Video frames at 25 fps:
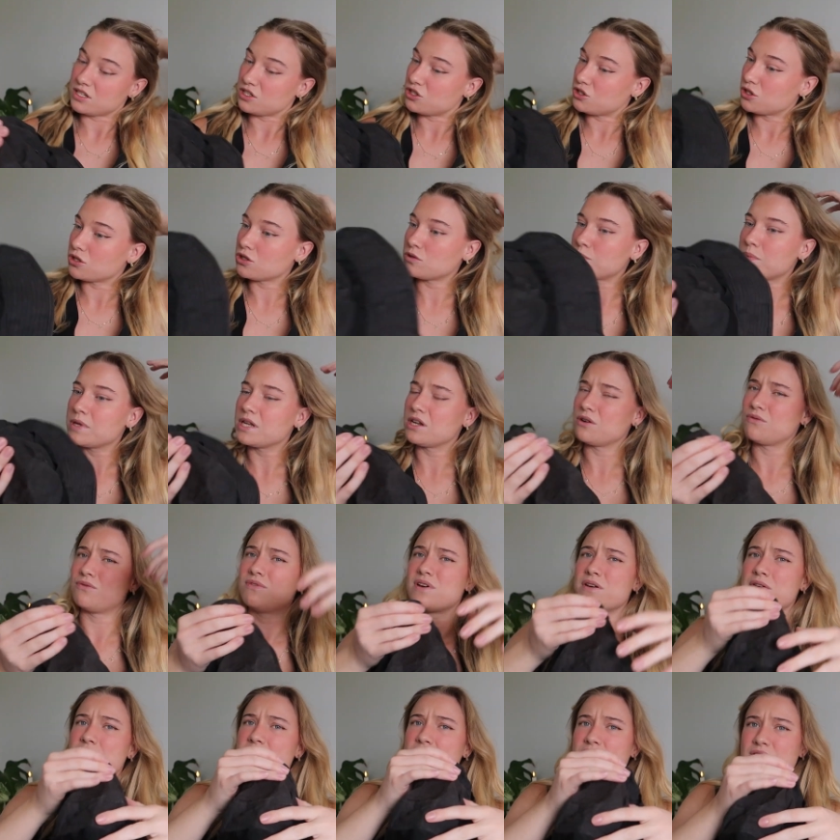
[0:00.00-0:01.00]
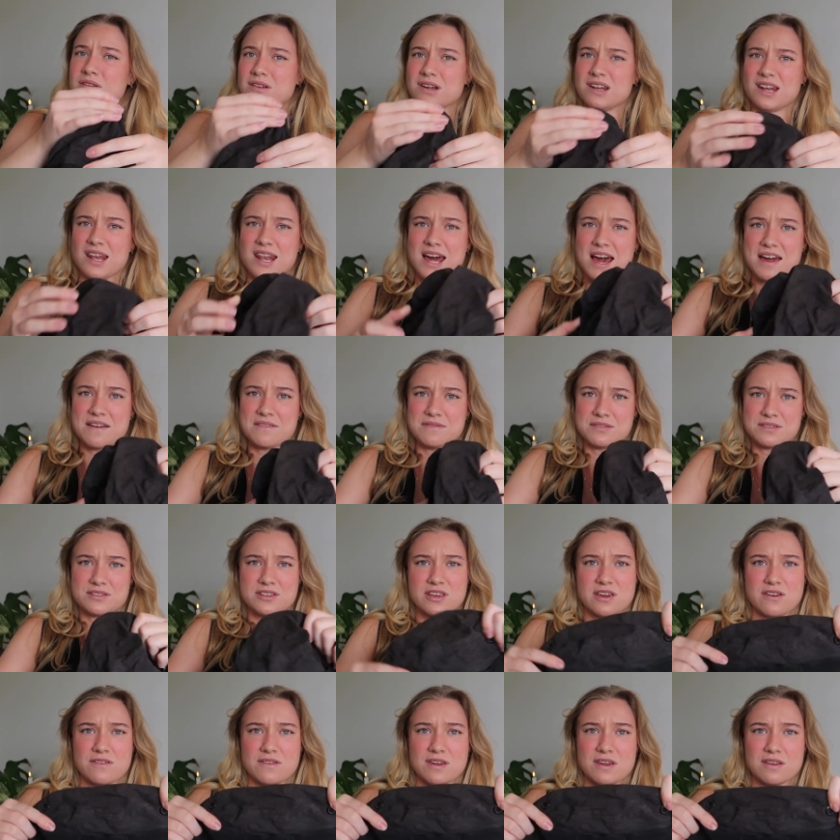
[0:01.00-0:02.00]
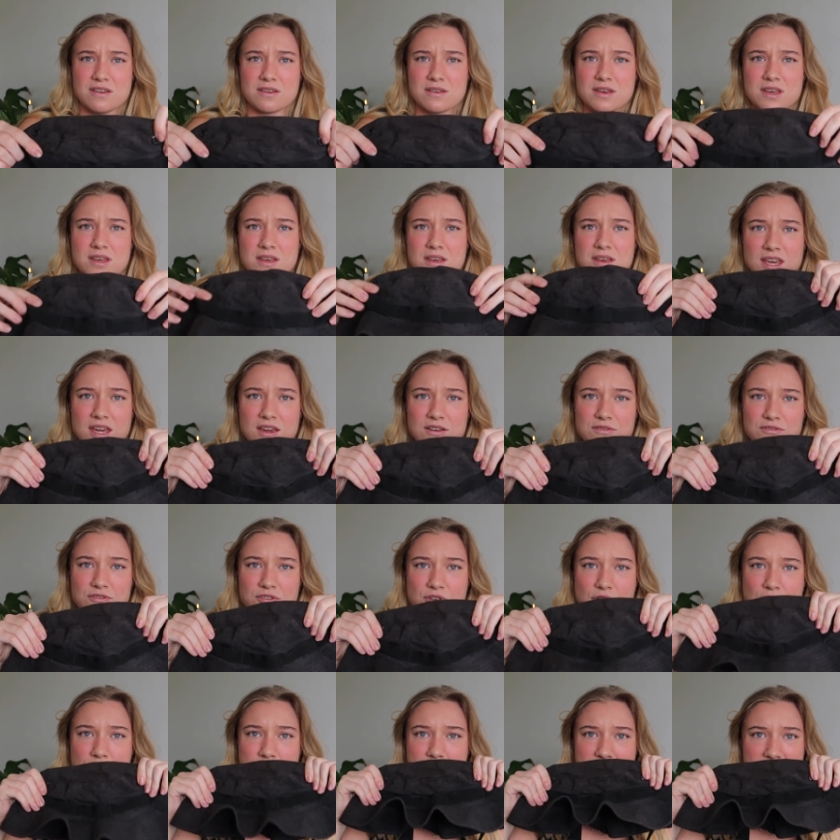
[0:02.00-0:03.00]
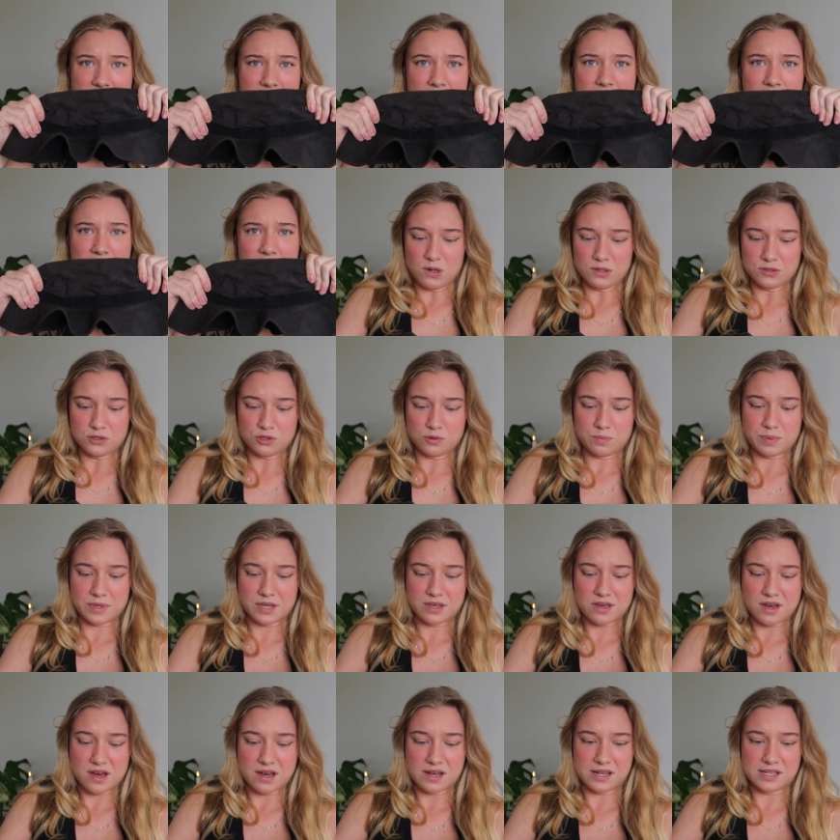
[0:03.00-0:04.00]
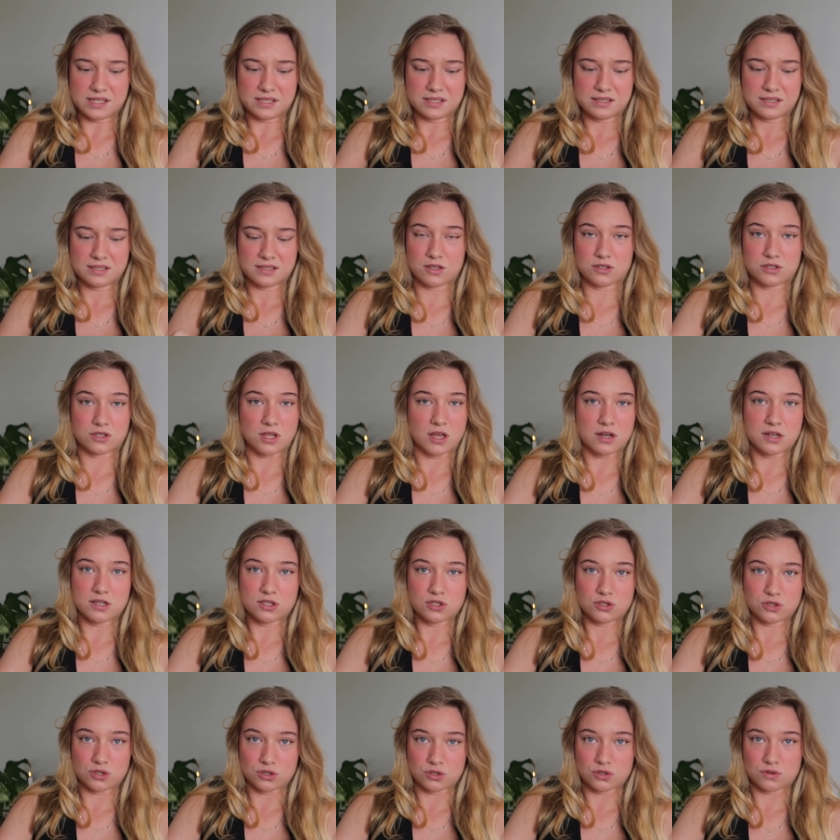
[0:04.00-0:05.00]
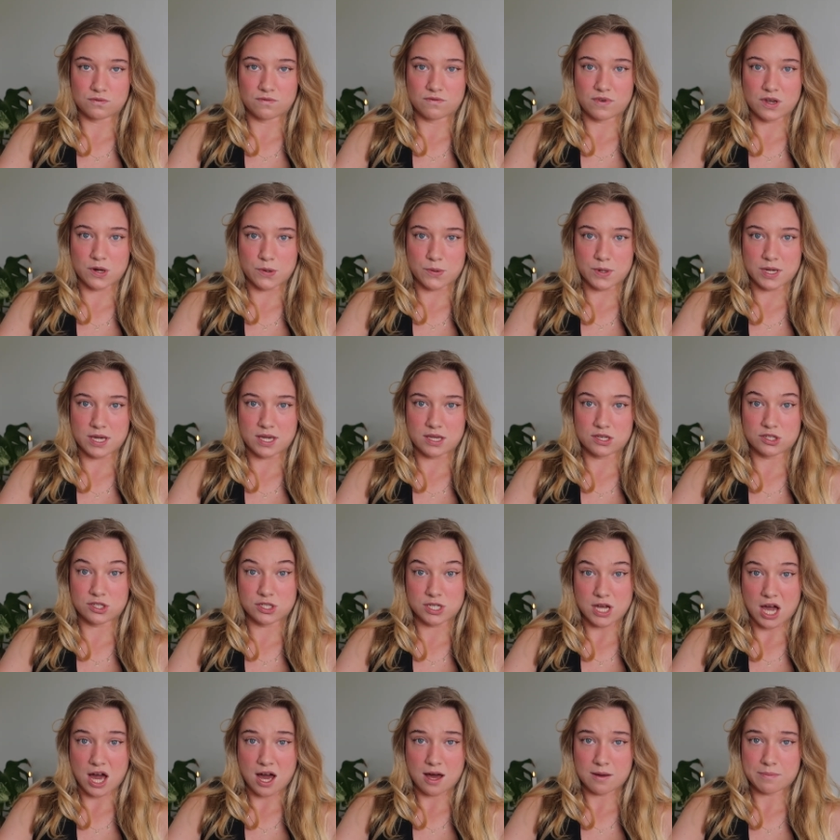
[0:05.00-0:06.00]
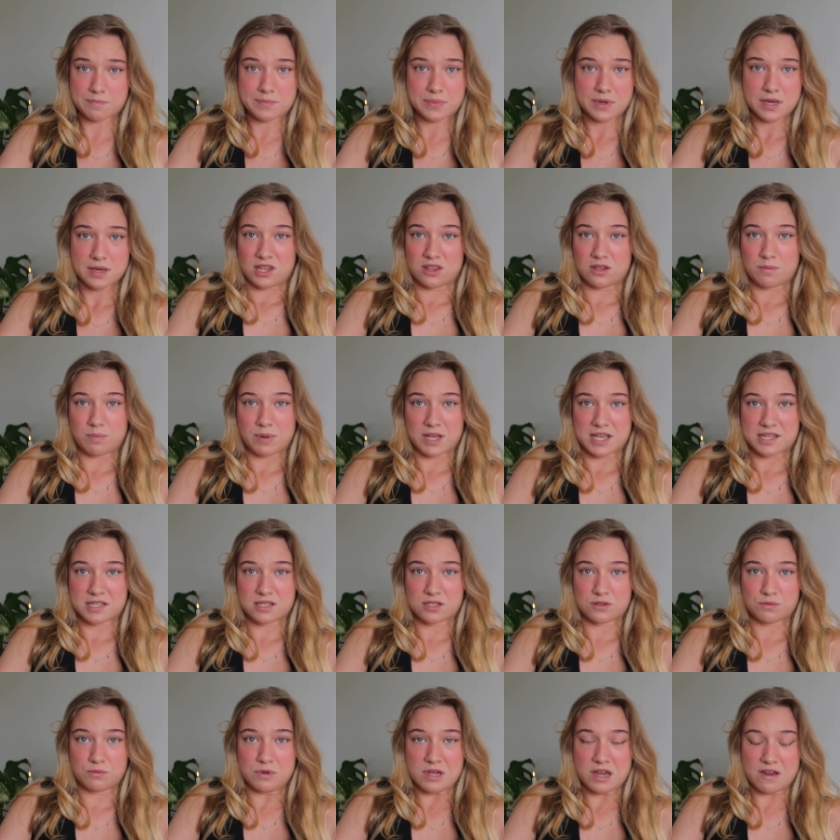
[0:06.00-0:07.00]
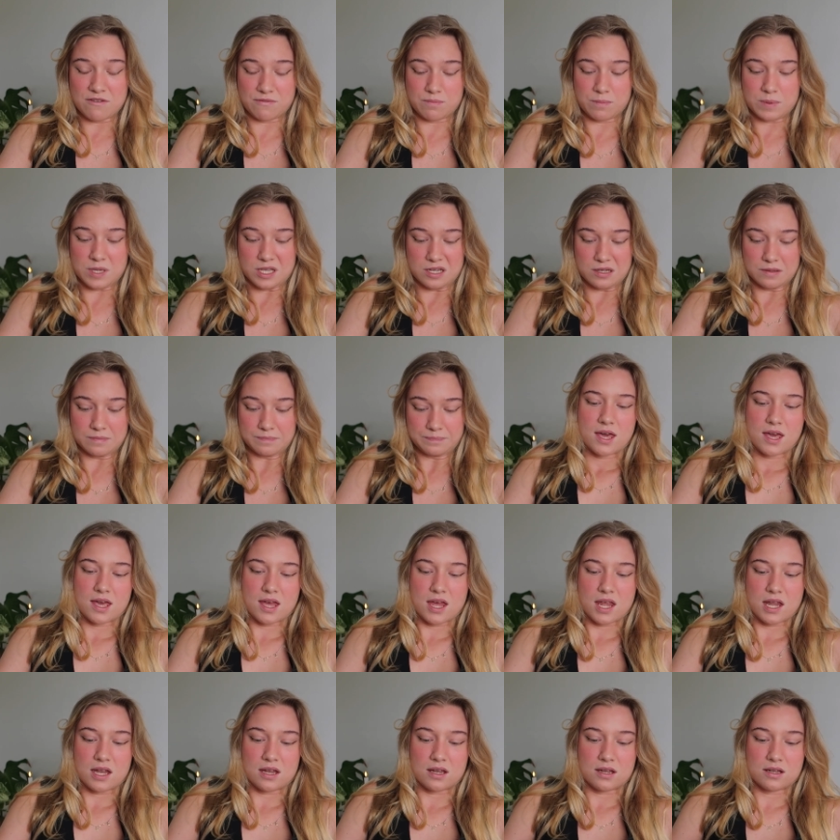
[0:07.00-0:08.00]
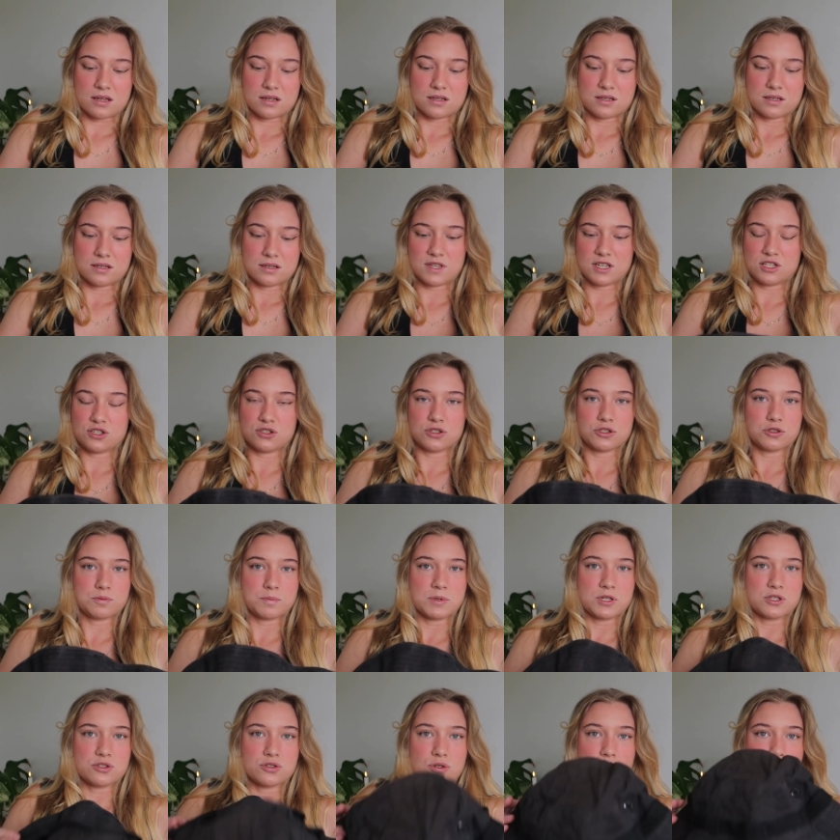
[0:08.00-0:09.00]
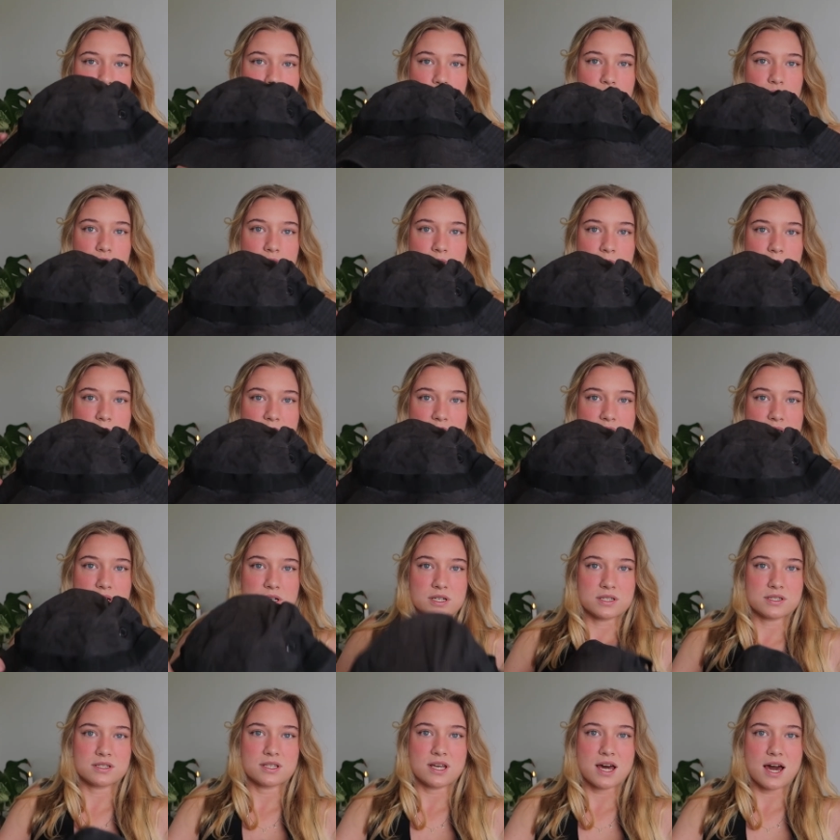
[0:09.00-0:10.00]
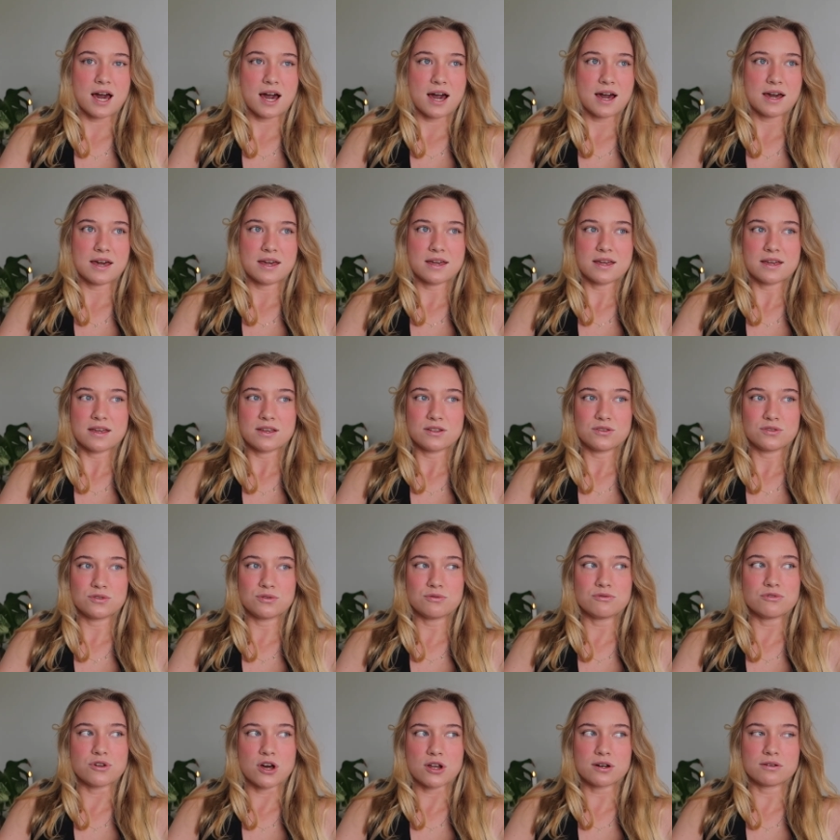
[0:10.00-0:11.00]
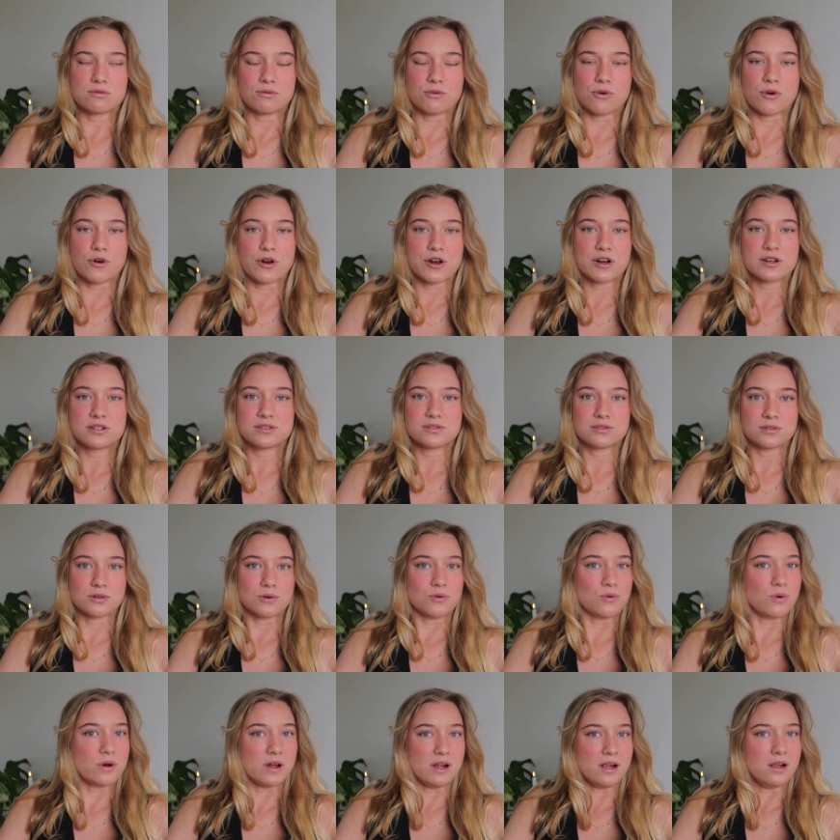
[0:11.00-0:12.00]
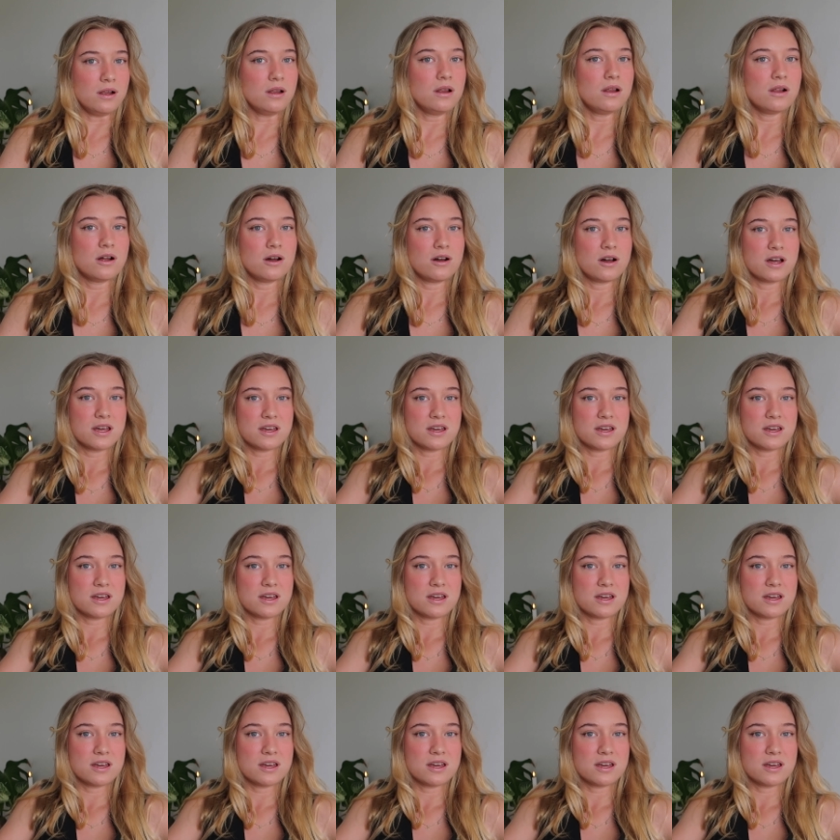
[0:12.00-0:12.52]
it's just been a very life-saving thing for me. Also because the sun is just very sharp in the places we have been. And it's just been so good because I do not work so well